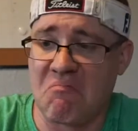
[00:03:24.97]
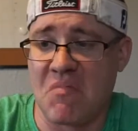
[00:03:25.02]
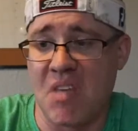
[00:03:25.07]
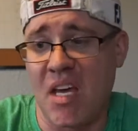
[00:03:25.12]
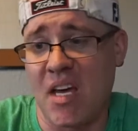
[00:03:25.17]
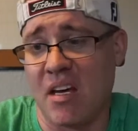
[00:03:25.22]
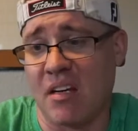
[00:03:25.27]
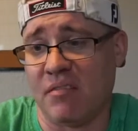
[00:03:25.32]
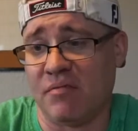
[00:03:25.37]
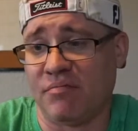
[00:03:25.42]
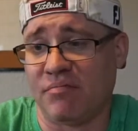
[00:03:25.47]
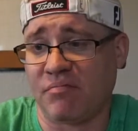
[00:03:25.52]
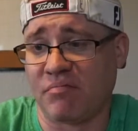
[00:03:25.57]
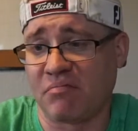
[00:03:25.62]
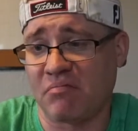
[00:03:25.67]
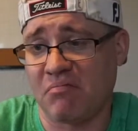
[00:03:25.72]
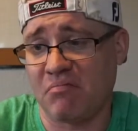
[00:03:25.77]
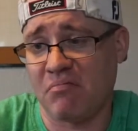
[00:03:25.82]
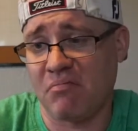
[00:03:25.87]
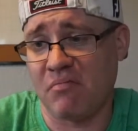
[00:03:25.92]
yeah,
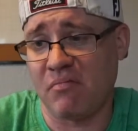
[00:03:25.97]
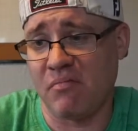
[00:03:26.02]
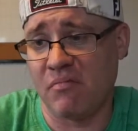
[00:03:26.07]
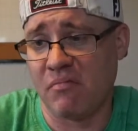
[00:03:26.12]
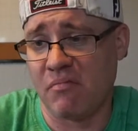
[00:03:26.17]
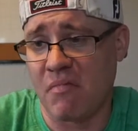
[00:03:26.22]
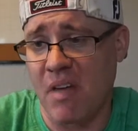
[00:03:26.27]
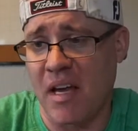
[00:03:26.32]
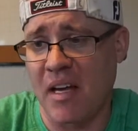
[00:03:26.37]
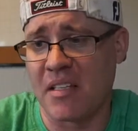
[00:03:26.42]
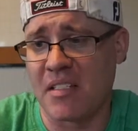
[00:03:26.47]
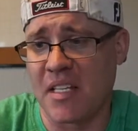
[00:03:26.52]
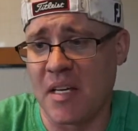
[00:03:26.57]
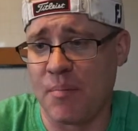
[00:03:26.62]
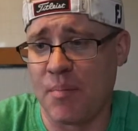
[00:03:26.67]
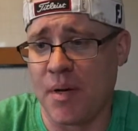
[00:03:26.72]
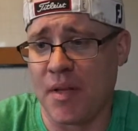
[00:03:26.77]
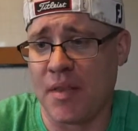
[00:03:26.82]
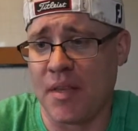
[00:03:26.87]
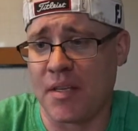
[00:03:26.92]
I can
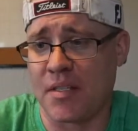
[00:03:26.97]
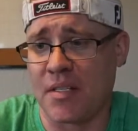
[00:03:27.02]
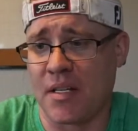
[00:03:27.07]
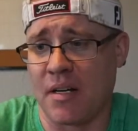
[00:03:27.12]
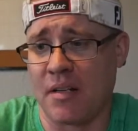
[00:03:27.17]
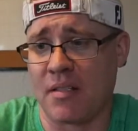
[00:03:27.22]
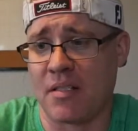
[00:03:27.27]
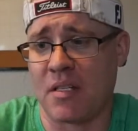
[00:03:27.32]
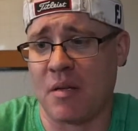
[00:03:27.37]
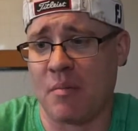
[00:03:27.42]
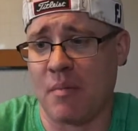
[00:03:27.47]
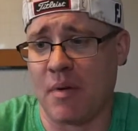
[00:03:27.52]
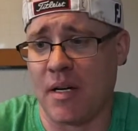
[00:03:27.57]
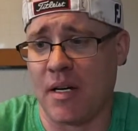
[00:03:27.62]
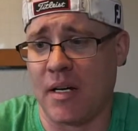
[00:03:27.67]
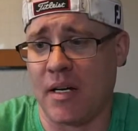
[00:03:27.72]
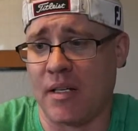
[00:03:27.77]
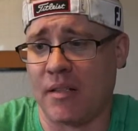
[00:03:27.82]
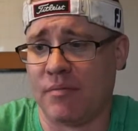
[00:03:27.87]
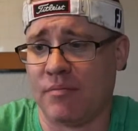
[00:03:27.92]
see putting this on
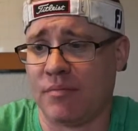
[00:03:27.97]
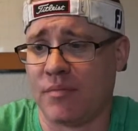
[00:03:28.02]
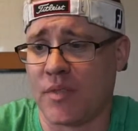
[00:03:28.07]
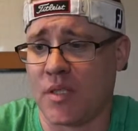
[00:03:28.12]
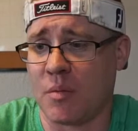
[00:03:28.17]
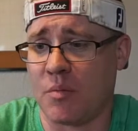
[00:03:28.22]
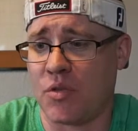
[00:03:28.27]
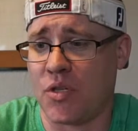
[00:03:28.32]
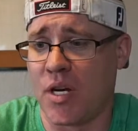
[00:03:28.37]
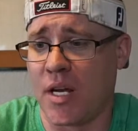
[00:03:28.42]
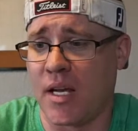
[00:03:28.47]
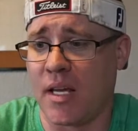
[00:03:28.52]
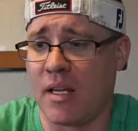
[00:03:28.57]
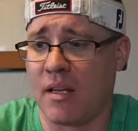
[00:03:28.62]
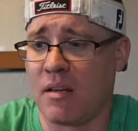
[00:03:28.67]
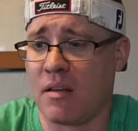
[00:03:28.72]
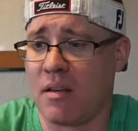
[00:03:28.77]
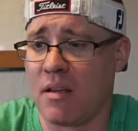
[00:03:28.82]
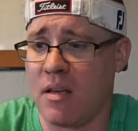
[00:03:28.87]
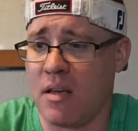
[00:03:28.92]
some
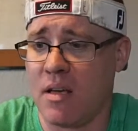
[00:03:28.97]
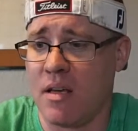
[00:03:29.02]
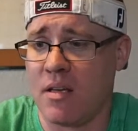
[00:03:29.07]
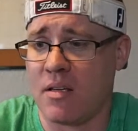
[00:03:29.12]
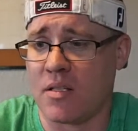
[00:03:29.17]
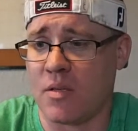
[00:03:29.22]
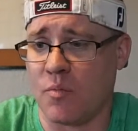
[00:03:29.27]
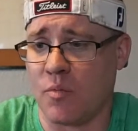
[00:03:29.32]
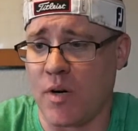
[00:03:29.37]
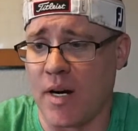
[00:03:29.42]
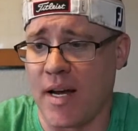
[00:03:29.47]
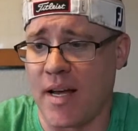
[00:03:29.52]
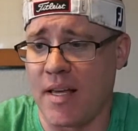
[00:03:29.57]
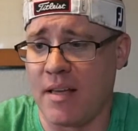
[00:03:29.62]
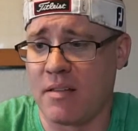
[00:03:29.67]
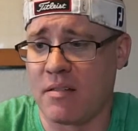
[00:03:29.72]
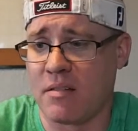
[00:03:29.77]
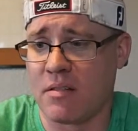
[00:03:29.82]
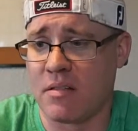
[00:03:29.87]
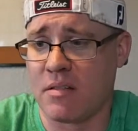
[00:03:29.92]
chicken, some
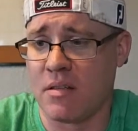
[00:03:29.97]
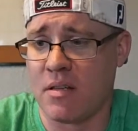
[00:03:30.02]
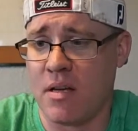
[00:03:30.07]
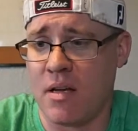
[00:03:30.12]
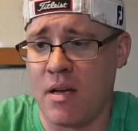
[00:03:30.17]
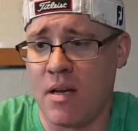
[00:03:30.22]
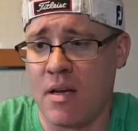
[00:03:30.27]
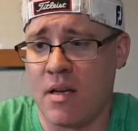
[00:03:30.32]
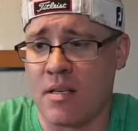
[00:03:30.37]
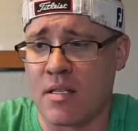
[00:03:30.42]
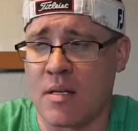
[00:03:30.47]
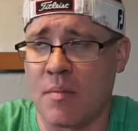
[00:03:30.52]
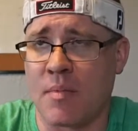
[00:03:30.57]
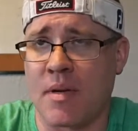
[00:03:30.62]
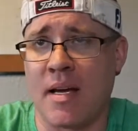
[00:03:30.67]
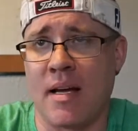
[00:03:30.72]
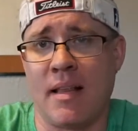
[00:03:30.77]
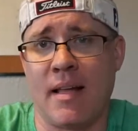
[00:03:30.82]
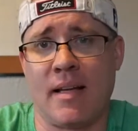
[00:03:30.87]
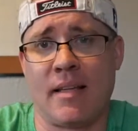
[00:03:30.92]
rice, something
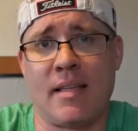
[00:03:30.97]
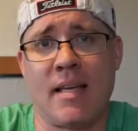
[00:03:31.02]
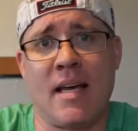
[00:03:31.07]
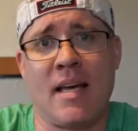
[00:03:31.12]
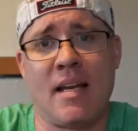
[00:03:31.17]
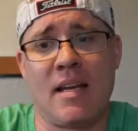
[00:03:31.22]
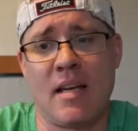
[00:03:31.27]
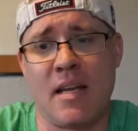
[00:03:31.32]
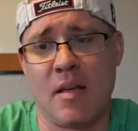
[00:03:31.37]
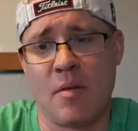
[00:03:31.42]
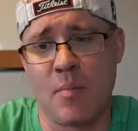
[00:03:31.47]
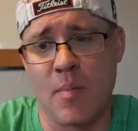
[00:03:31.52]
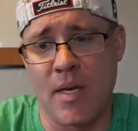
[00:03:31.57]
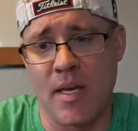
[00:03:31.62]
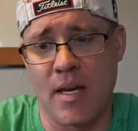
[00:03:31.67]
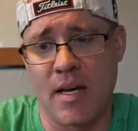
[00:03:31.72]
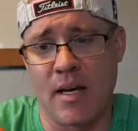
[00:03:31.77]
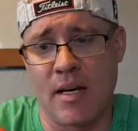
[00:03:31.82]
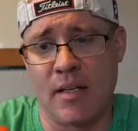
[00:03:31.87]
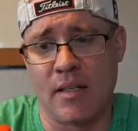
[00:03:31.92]
kind of like that. It would
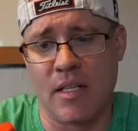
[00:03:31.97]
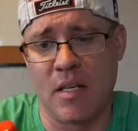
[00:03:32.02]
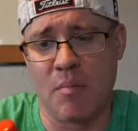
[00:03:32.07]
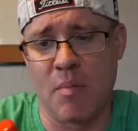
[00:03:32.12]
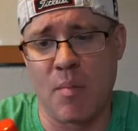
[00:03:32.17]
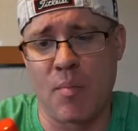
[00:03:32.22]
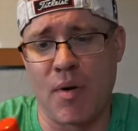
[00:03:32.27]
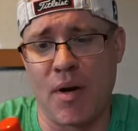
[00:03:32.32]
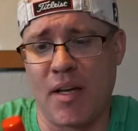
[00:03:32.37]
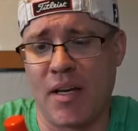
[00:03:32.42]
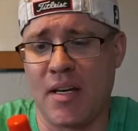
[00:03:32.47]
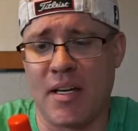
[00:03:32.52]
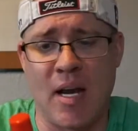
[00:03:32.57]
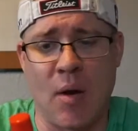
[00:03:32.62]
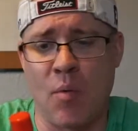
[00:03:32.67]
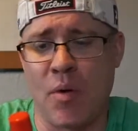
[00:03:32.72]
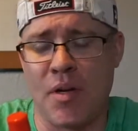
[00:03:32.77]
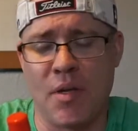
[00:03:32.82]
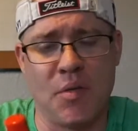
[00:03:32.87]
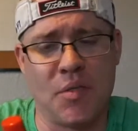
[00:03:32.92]
be pretty good. I
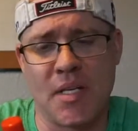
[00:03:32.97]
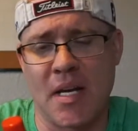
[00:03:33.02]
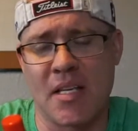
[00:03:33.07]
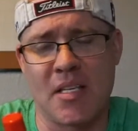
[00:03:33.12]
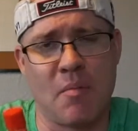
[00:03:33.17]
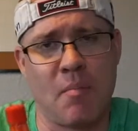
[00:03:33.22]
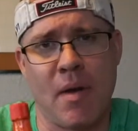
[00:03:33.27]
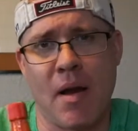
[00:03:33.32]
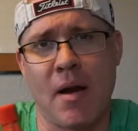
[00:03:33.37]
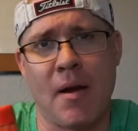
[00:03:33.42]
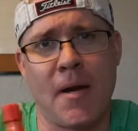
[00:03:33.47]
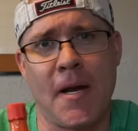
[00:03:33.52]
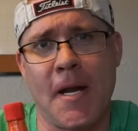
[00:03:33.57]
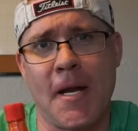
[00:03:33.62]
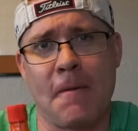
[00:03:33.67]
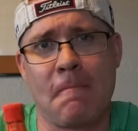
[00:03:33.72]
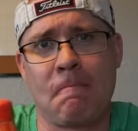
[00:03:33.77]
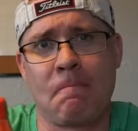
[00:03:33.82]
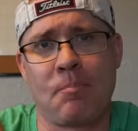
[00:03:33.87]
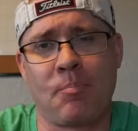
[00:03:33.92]
wouldn't use it as a
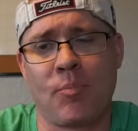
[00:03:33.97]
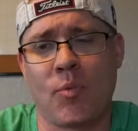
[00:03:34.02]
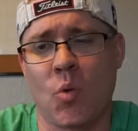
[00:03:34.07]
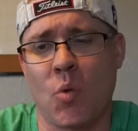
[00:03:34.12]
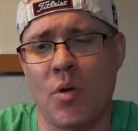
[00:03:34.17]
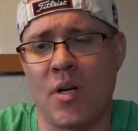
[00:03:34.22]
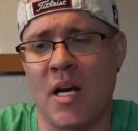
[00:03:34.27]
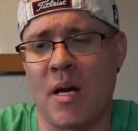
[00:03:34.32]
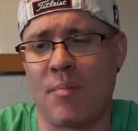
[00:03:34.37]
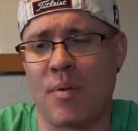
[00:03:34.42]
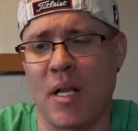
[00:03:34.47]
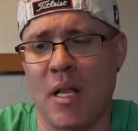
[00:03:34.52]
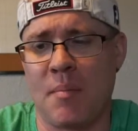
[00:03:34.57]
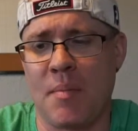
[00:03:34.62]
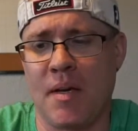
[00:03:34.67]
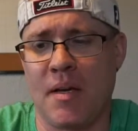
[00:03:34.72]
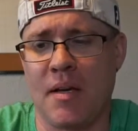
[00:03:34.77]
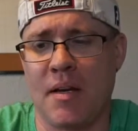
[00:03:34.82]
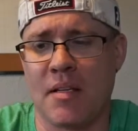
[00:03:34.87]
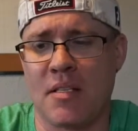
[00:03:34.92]
marinade. Would not
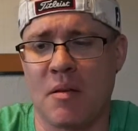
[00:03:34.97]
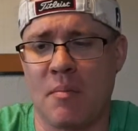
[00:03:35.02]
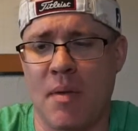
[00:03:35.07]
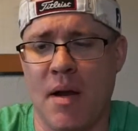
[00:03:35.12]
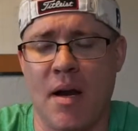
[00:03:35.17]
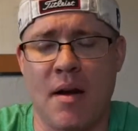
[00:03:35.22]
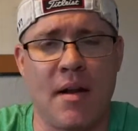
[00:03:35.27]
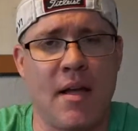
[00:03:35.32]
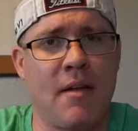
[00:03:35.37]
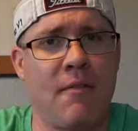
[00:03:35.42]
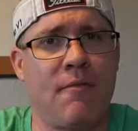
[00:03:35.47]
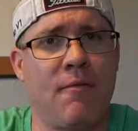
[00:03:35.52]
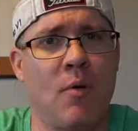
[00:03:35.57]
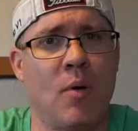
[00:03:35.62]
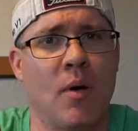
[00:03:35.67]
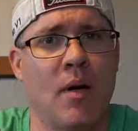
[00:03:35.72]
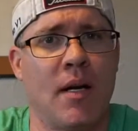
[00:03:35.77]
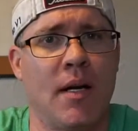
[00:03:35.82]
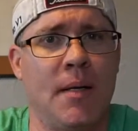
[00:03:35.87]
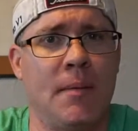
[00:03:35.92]
probably be good as a marinade
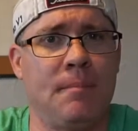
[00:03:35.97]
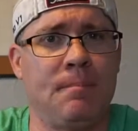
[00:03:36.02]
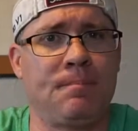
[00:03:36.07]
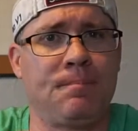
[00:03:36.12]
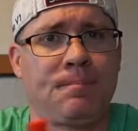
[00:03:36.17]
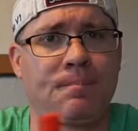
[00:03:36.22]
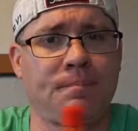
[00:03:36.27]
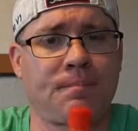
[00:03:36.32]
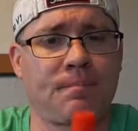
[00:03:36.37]
for